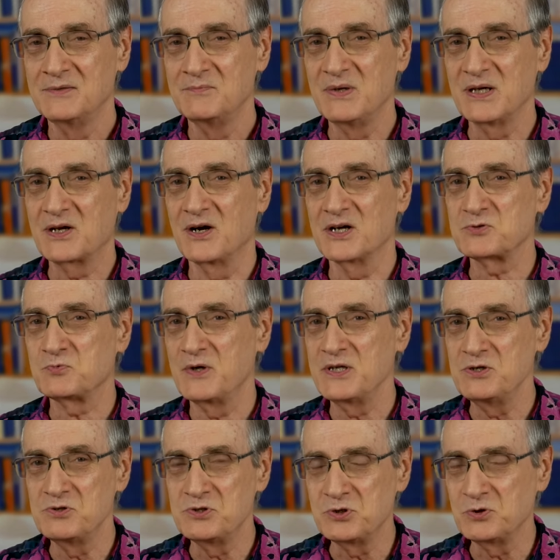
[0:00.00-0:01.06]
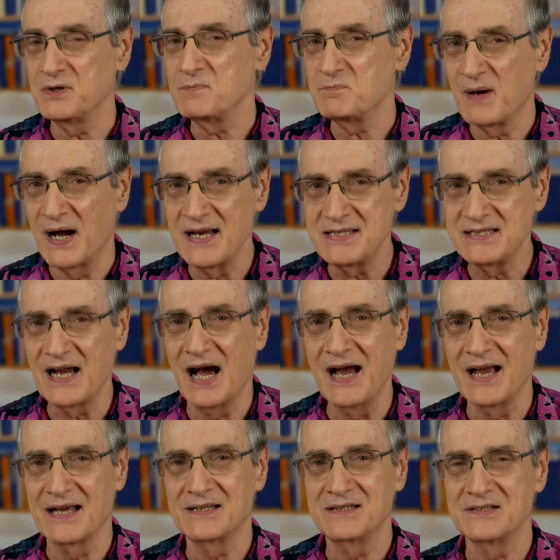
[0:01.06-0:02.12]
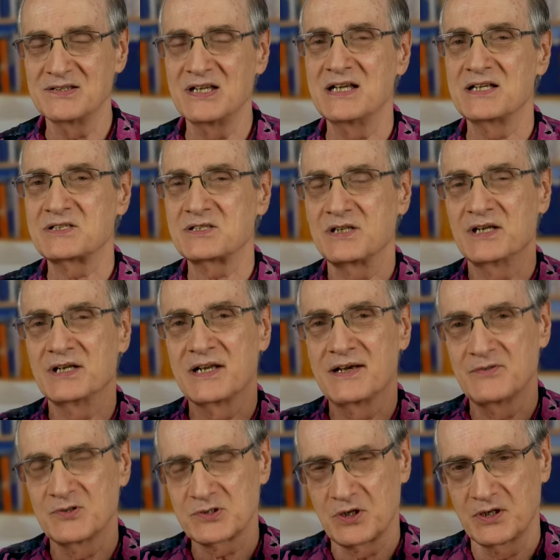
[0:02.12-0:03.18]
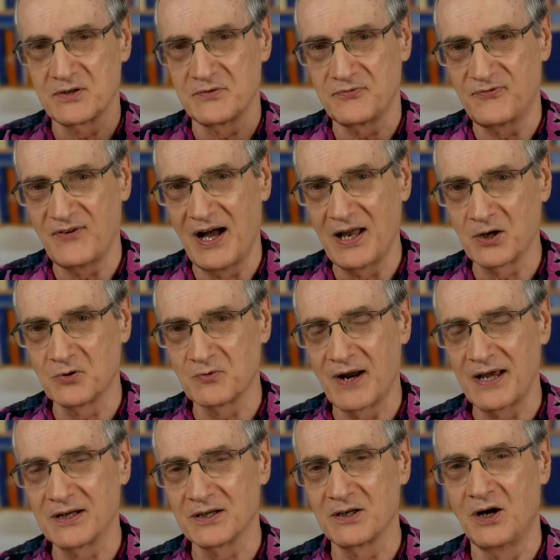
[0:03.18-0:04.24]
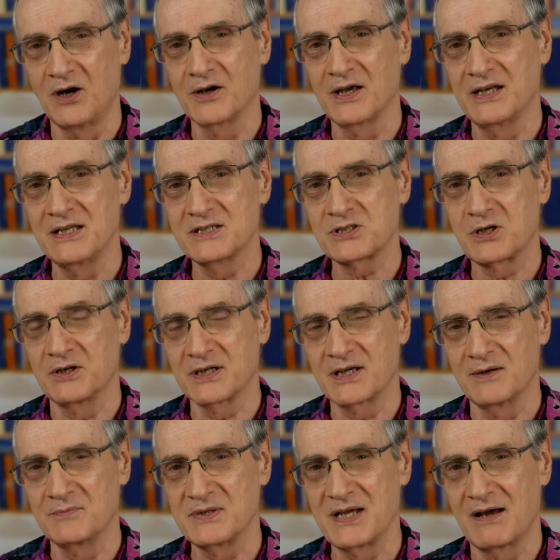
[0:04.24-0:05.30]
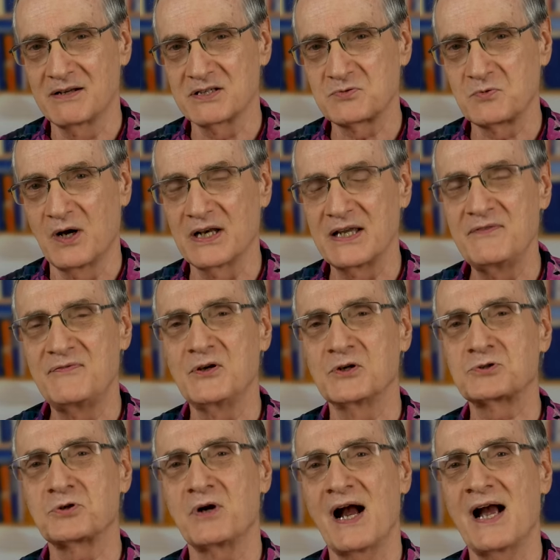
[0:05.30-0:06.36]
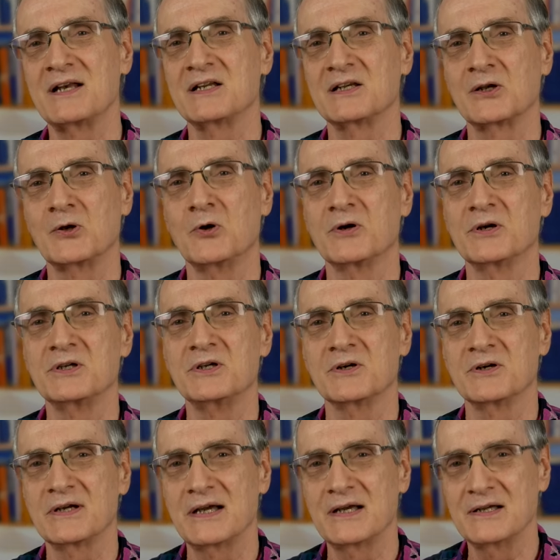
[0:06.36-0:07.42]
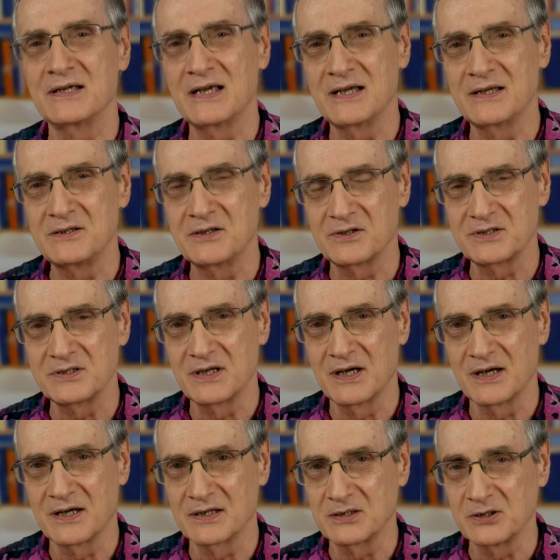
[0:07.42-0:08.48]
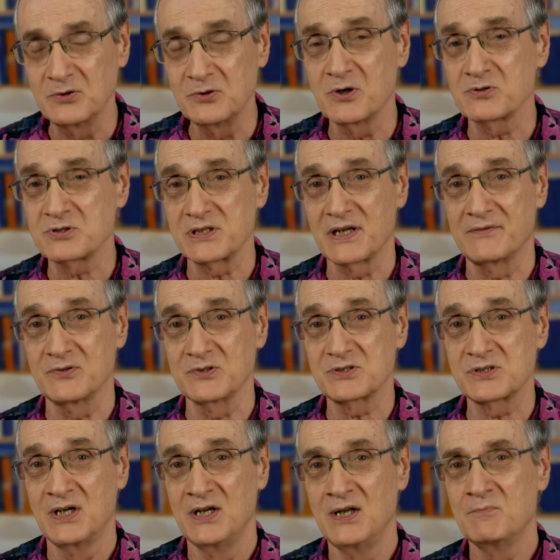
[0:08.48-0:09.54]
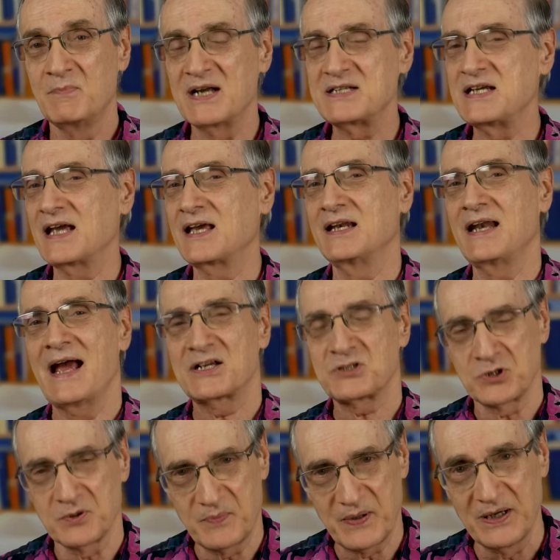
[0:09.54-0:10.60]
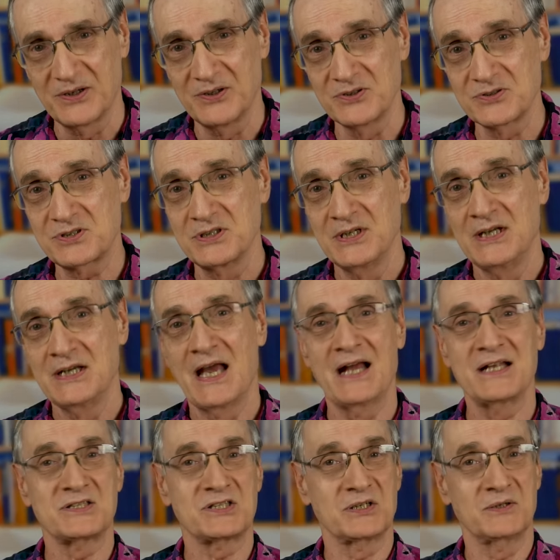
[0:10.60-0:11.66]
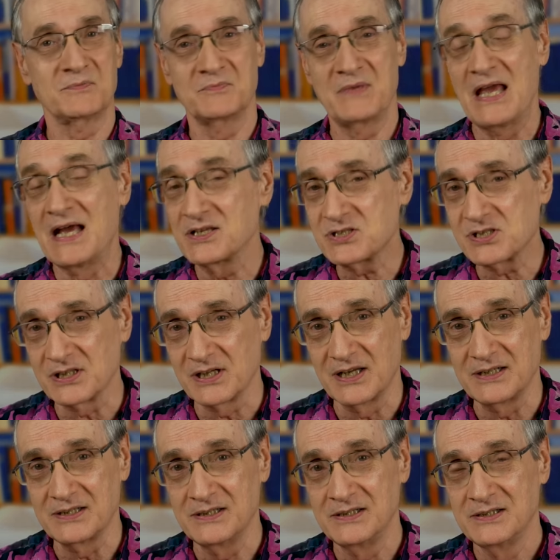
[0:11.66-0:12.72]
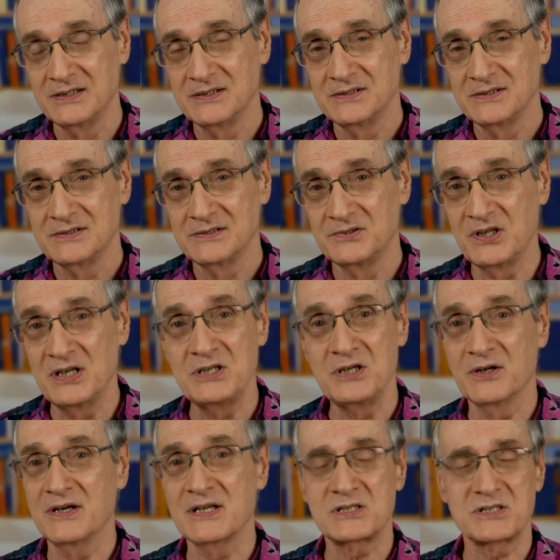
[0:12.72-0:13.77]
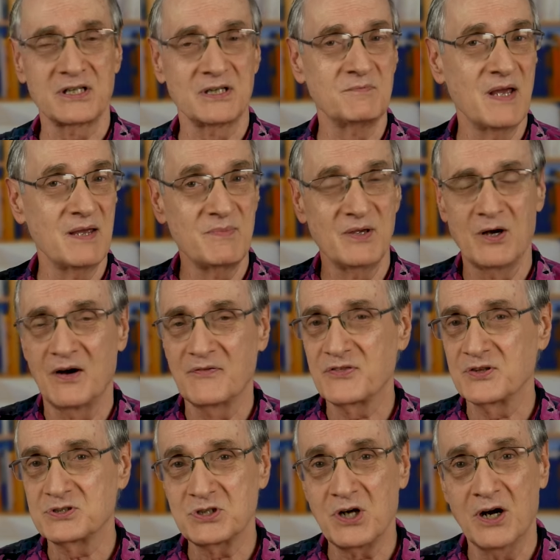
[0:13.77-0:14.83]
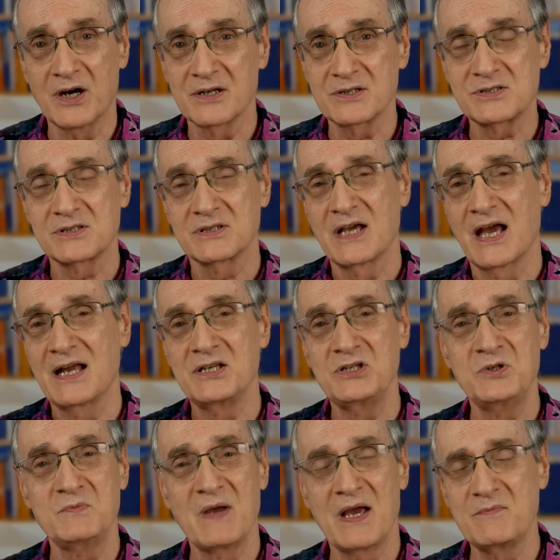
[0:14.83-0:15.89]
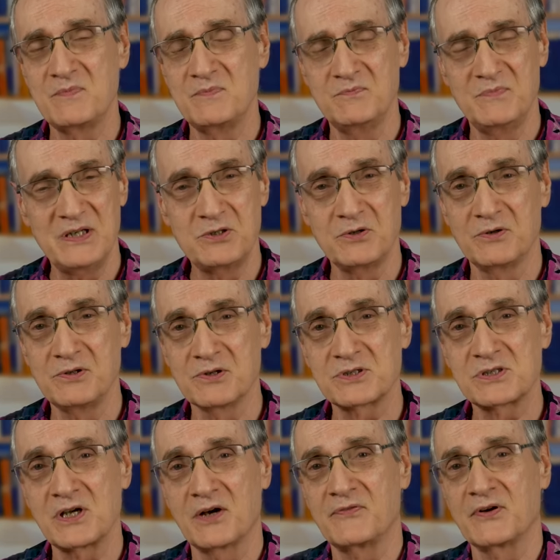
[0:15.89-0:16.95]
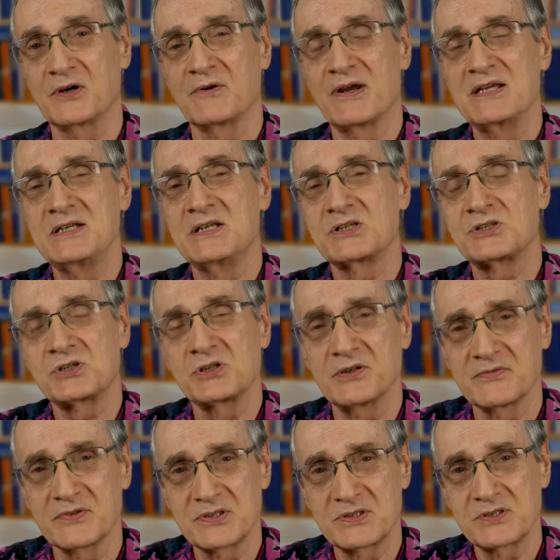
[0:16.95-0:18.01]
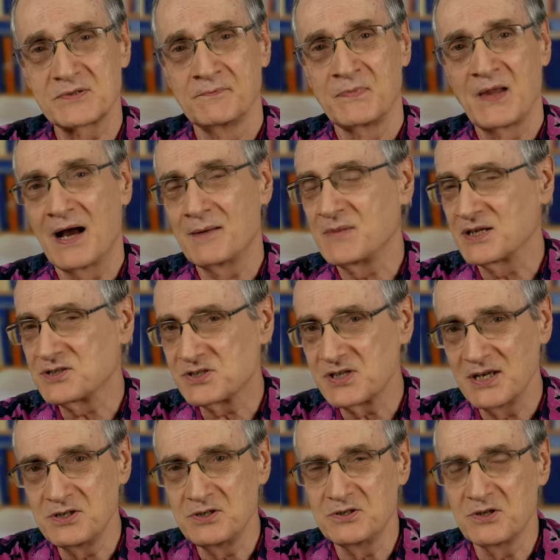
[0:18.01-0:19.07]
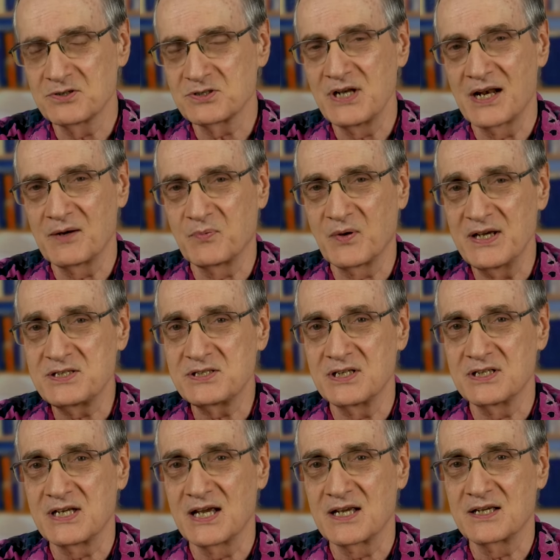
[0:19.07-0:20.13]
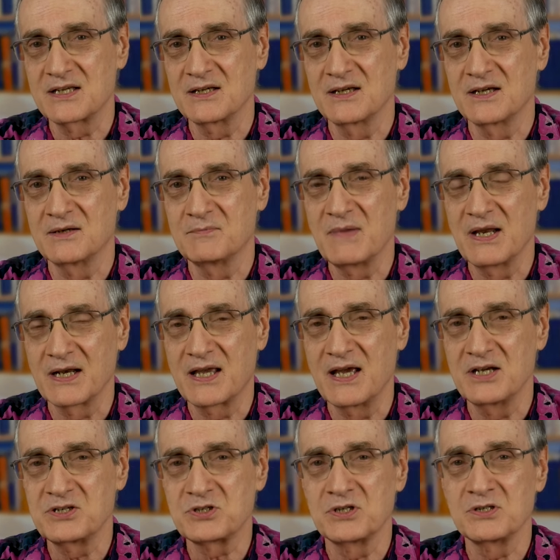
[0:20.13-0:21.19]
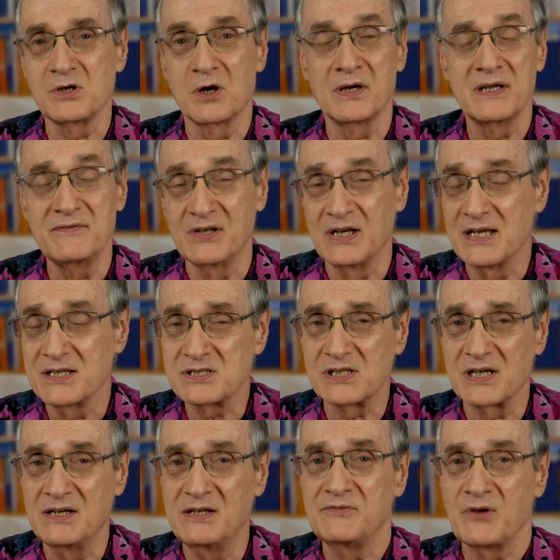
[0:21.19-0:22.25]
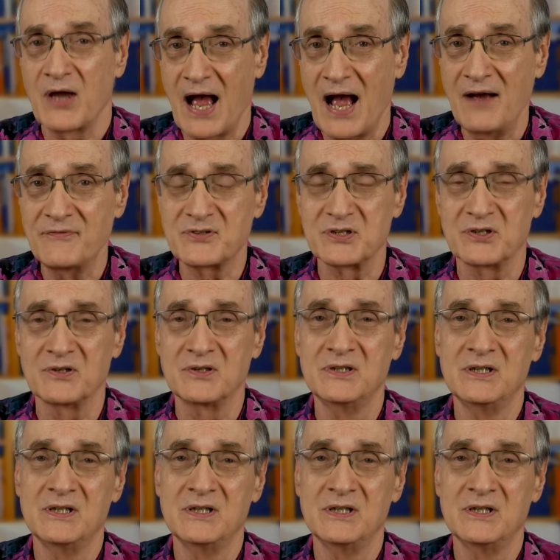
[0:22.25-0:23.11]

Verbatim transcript: Because when you do it by diet, the insulin level is going to follow right along and it's going to come down as well. If you're trying to lower your your uh, glucose levels by taking extra pills and some insulin, then your insulin may be off the charts and you may be doing yourself a great disservice. I'm not saying you, there's not a place to take uh, medication or even insulin if you have to.